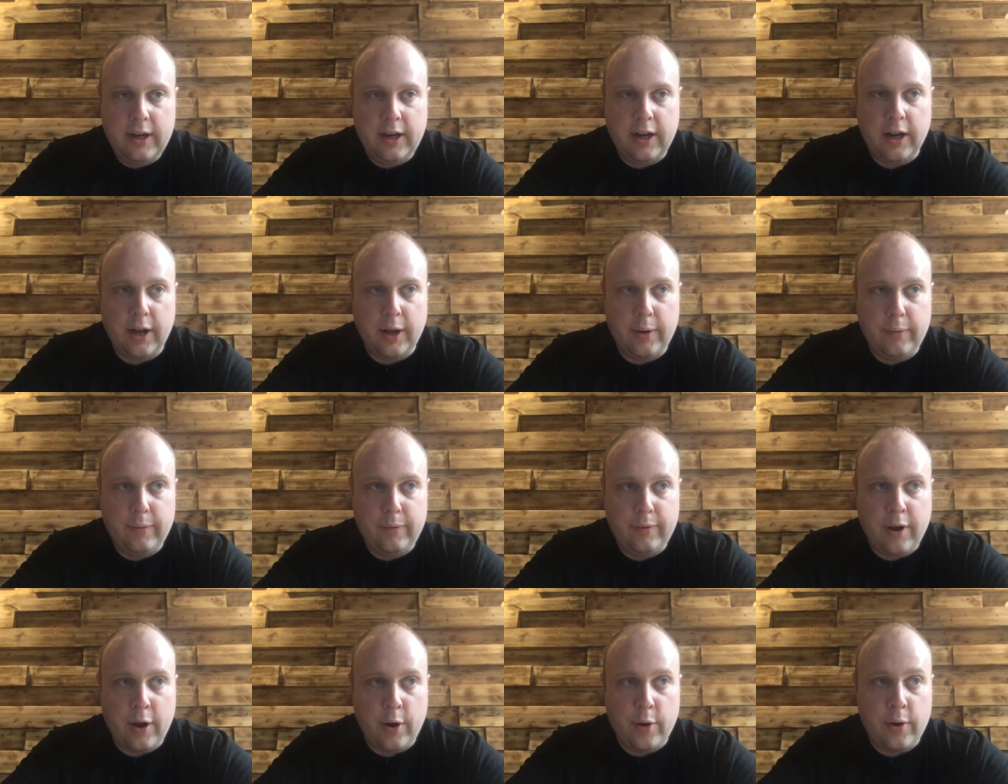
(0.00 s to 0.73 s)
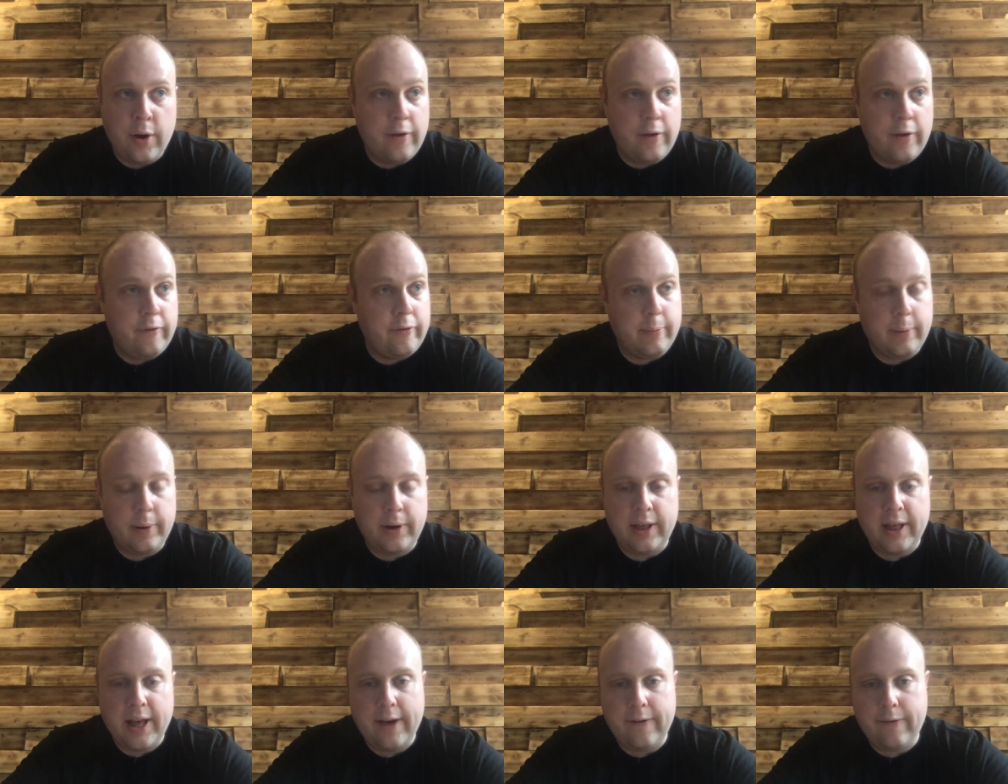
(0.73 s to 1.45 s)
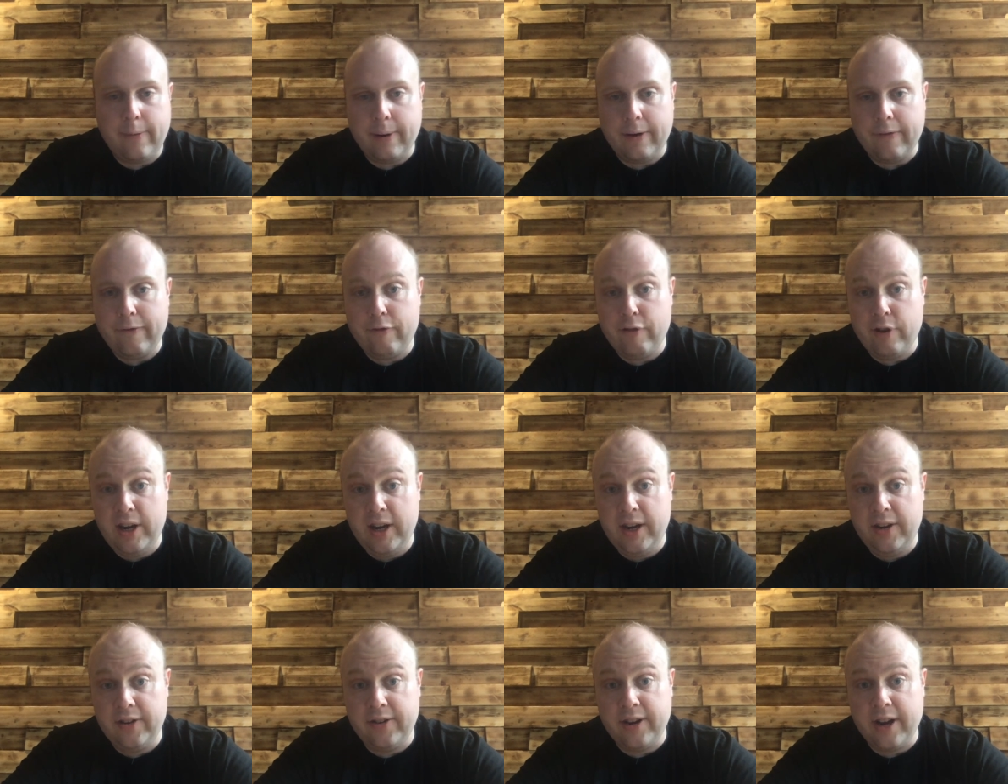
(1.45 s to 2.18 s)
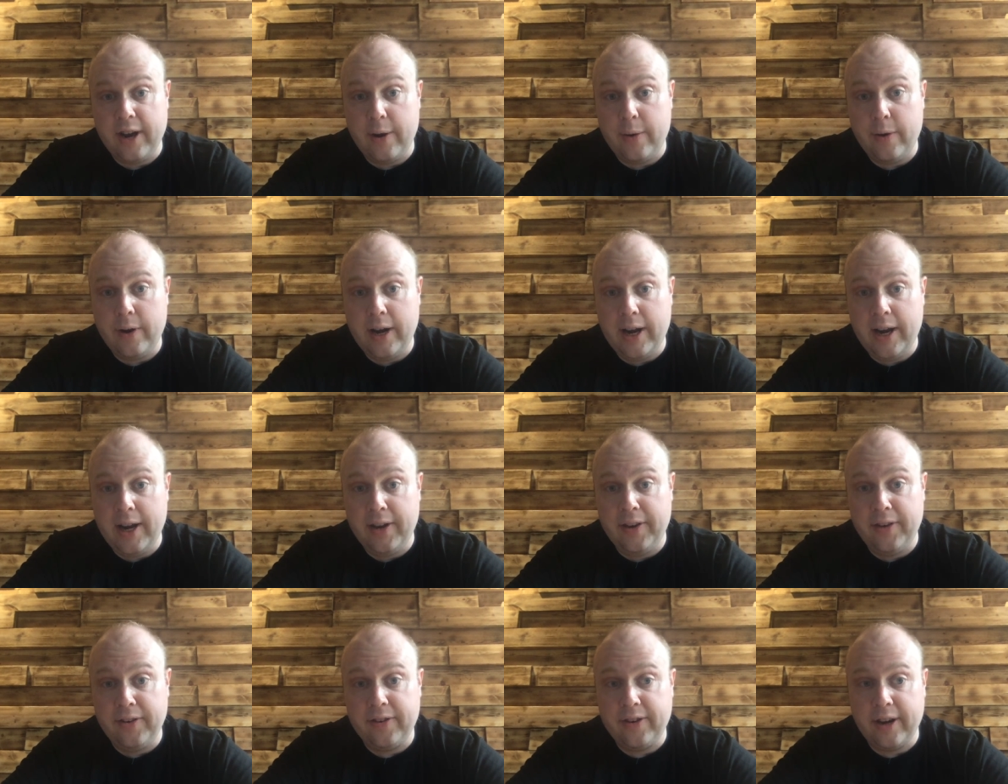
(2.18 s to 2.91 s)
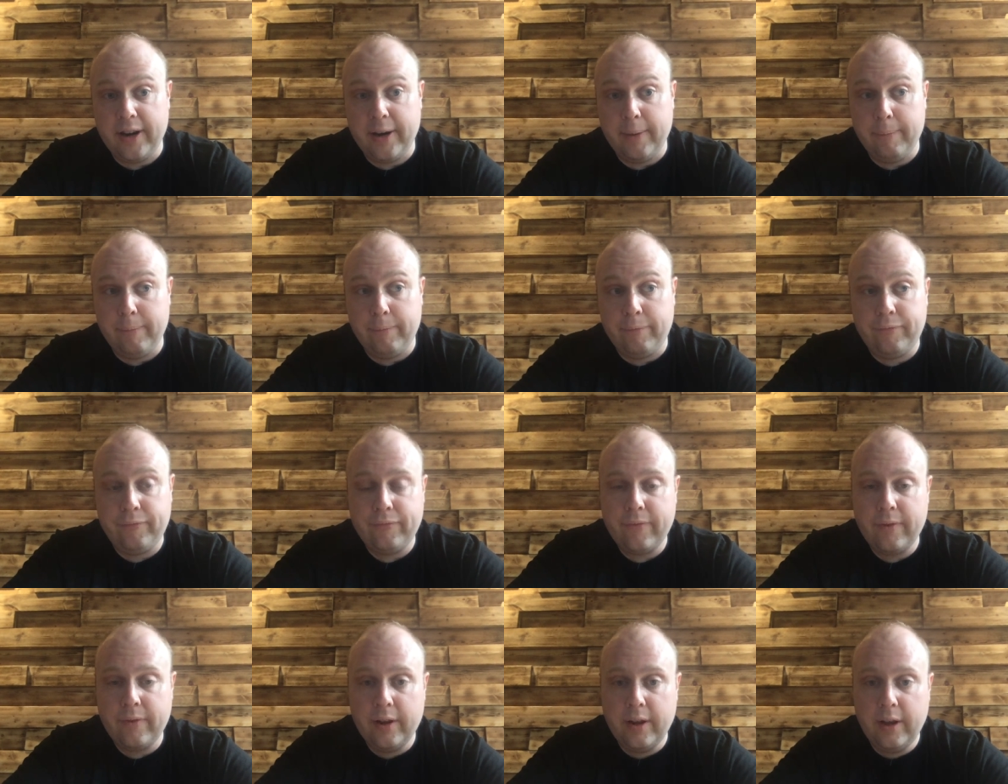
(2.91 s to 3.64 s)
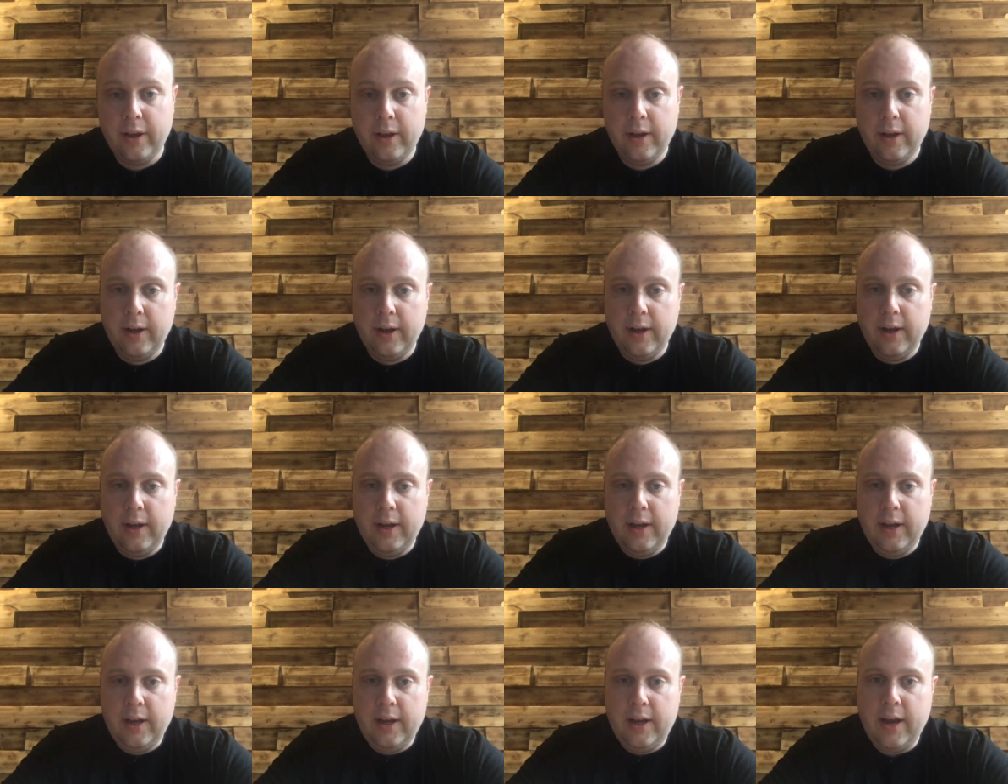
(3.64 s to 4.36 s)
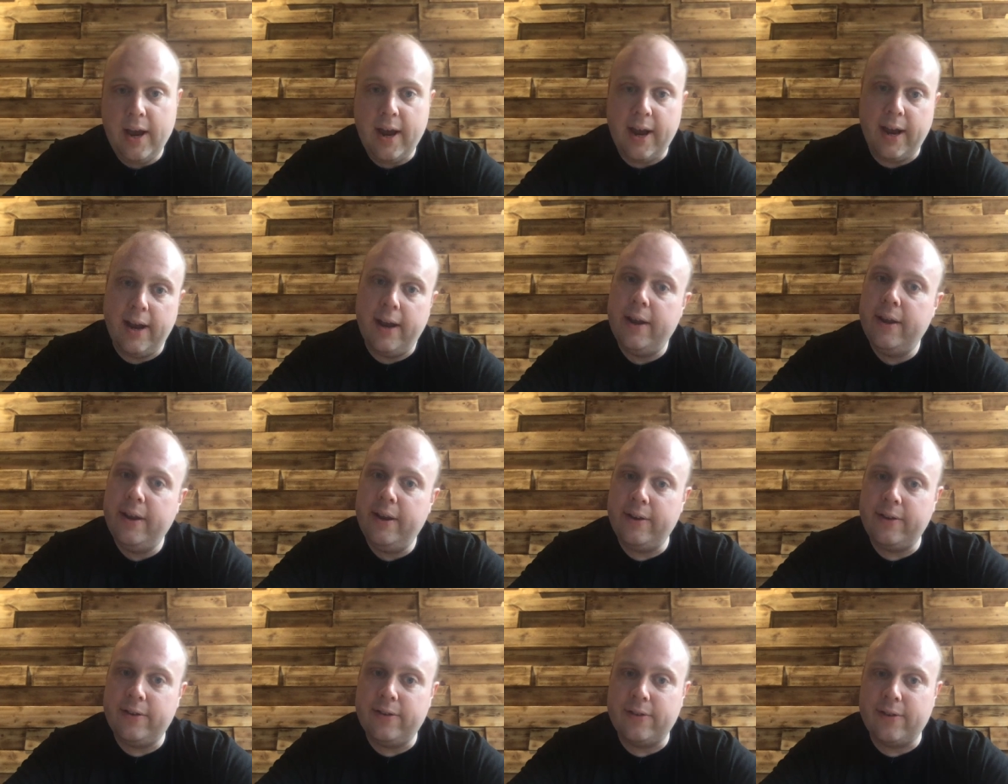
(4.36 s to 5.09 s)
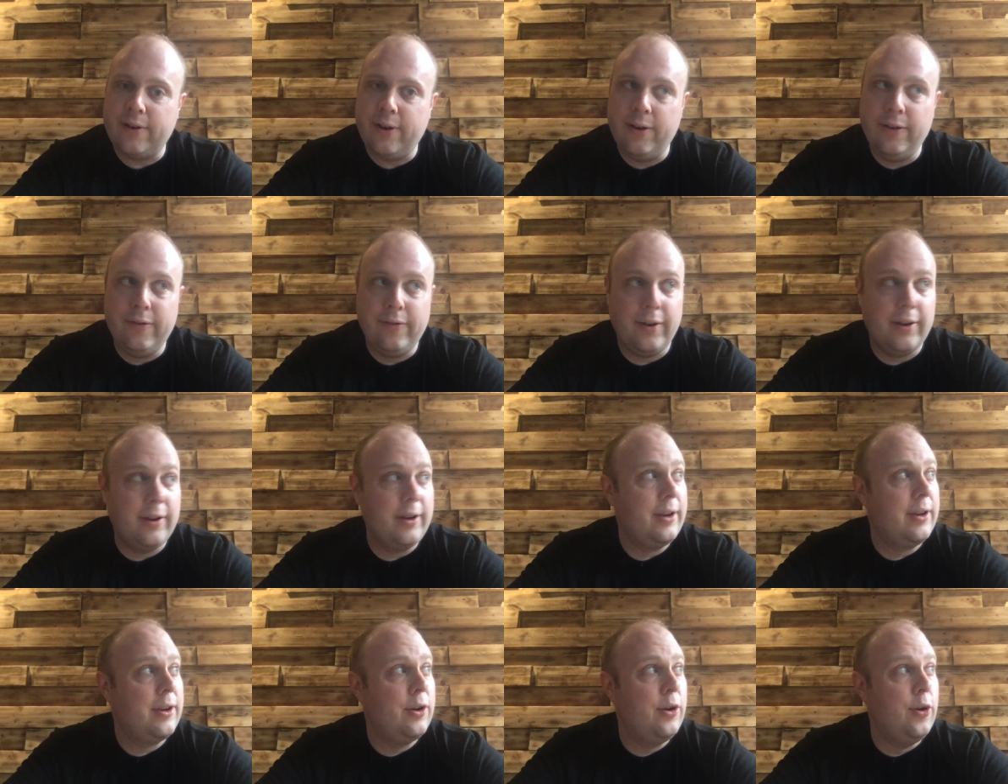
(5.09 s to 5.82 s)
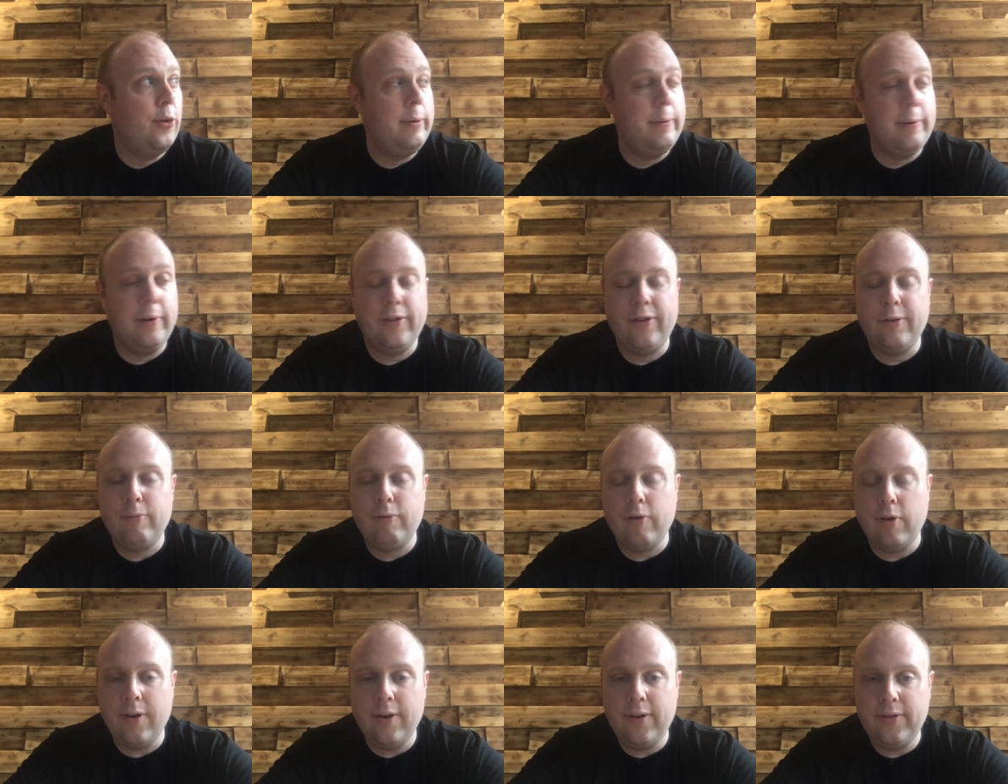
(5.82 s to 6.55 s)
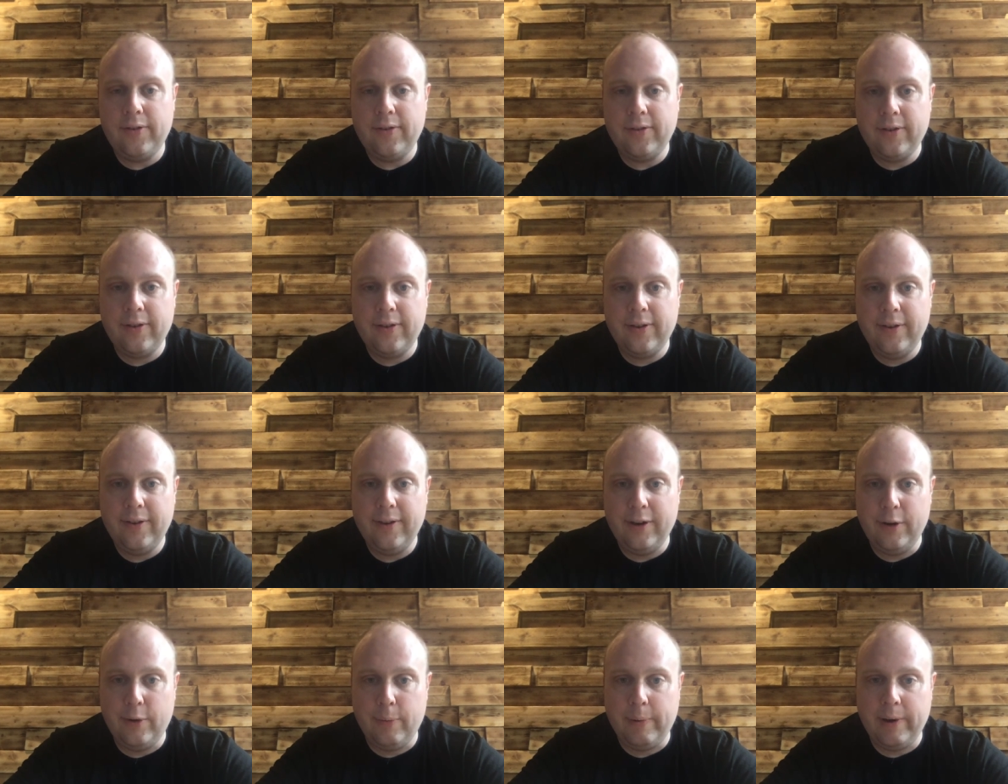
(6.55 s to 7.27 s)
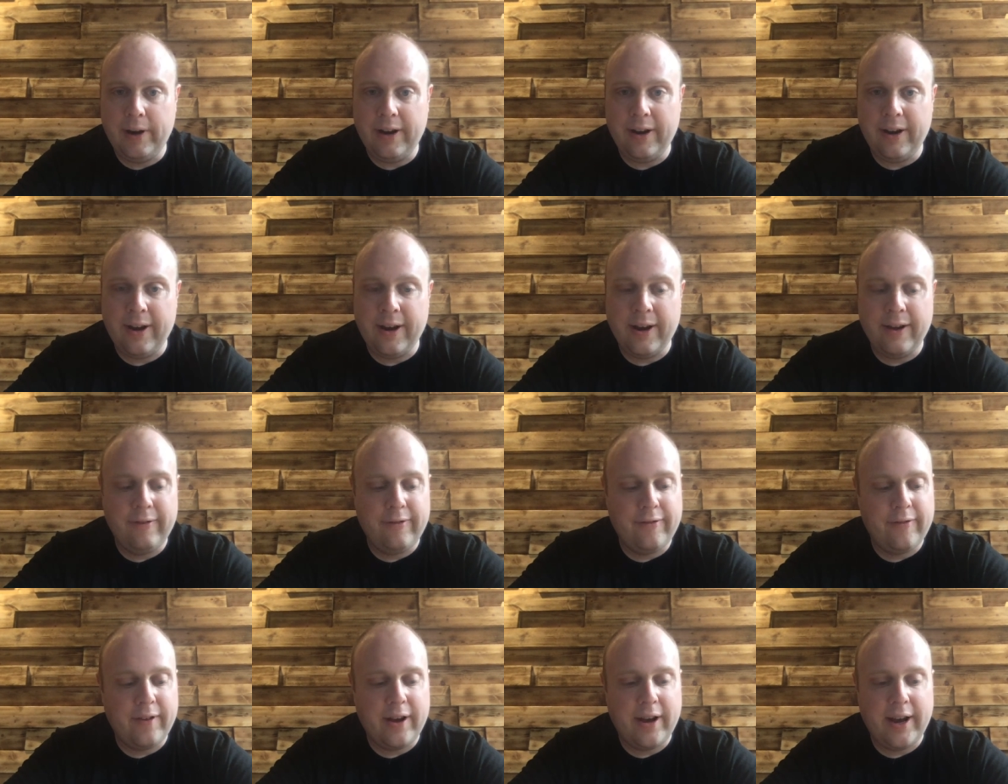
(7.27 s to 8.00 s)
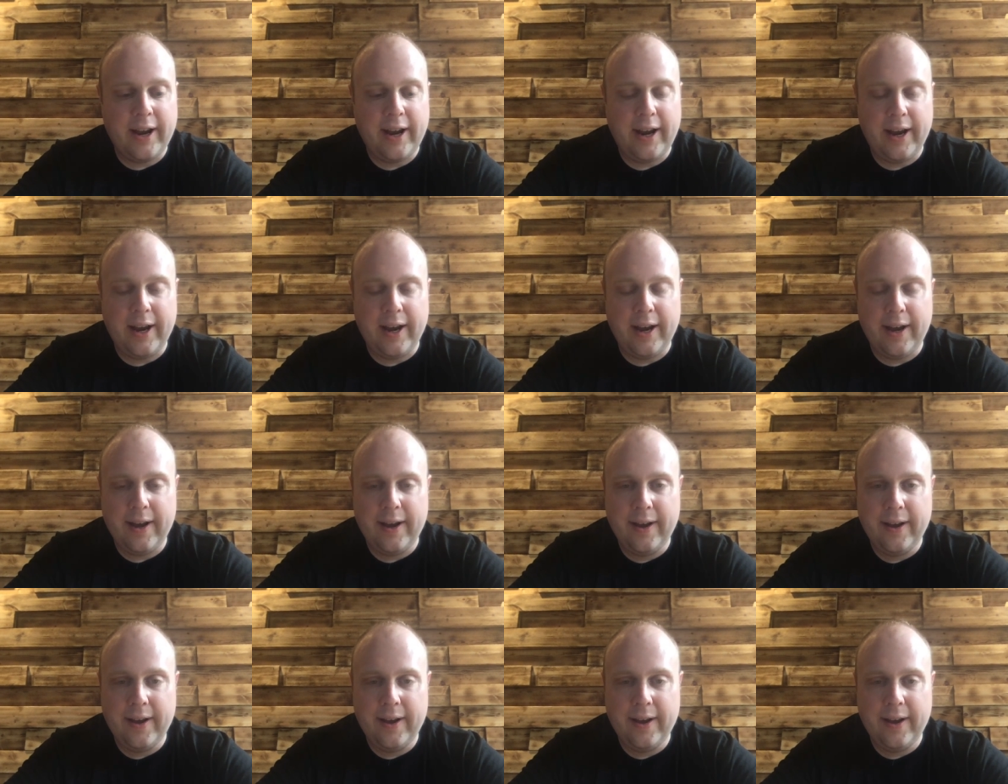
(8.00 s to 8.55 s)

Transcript: You know, known everybody there for about three years now, and um, yeah, it just kind of like caught me by surprise. A little bit of a uh,